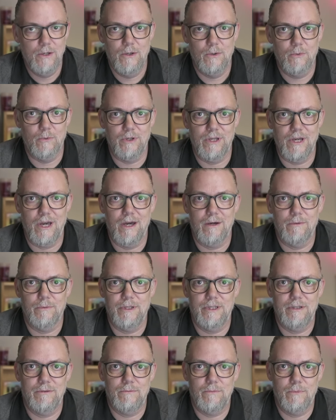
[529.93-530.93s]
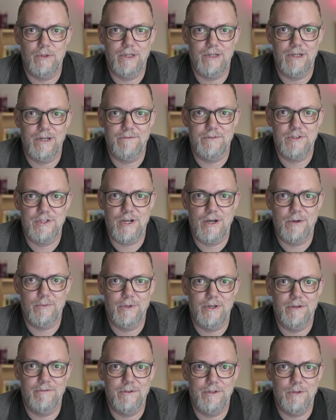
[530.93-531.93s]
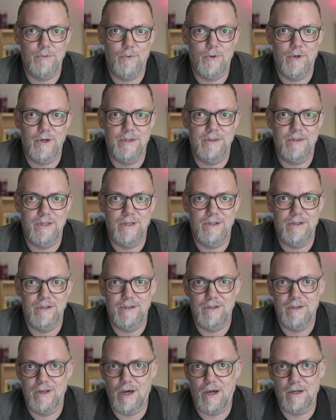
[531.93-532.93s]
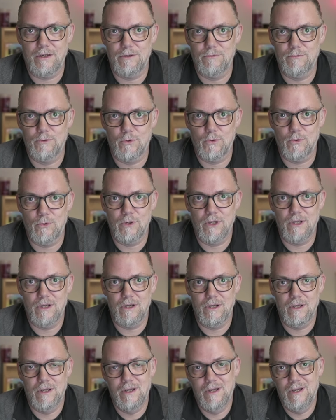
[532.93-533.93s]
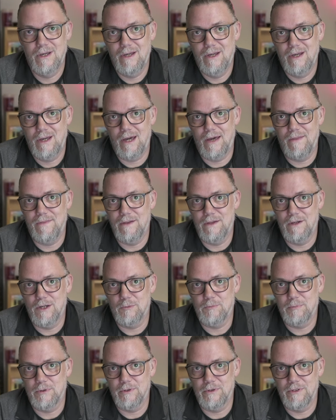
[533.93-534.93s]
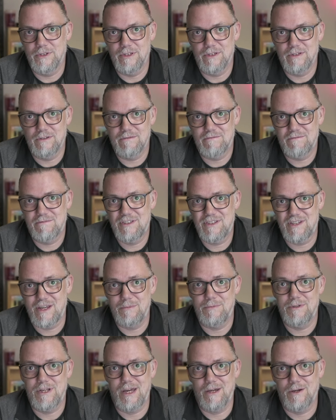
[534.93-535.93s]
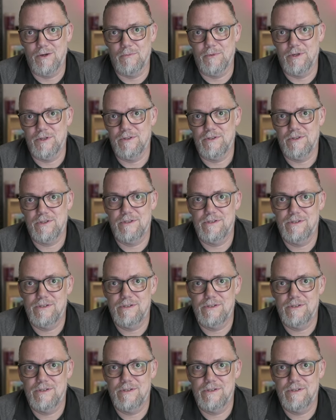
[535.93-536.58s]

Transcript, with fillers: well, yeah, we can we can have a chat whenever you want, then I can record it and then upload it same day almost.